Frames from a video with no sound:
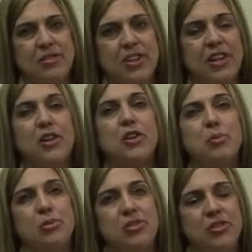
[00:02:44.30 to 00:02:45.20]
data
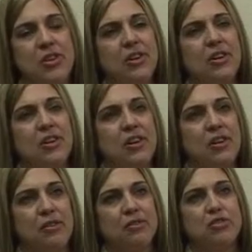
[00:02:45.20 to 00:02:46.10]
clips
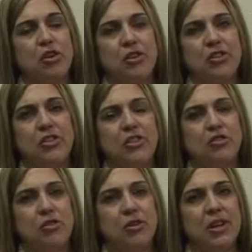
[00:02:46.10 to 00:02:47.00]
of charts that
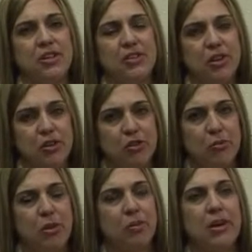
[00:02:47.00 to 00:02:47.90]
showcase here's
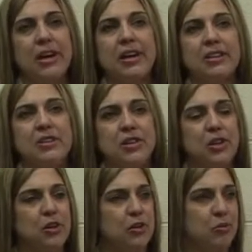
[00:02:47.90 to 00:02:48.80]
where we're at,
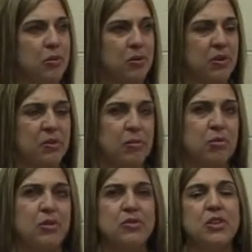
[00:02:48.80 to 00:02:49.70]
here's where we've
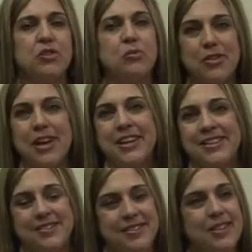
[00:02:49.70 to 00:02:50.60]
improved, here's why we're
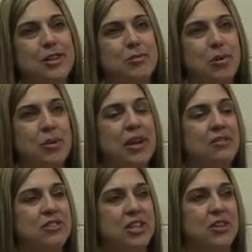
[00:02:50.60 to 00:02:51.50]
doing this. But we
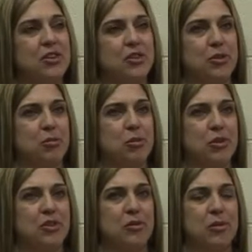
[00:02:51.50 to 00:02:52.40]
have data to
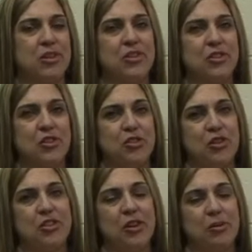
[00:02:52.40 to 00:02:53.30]
support some of the
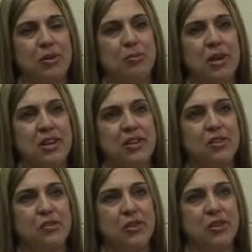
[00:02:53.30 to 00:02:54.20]
decisions that we've made
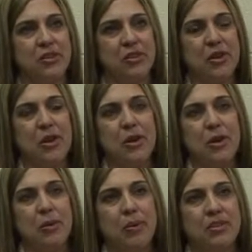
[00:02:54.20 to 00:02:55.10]
as far as
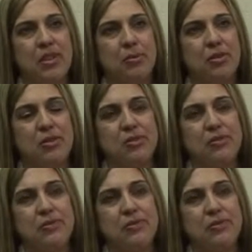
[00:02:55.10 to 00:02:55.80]
what types of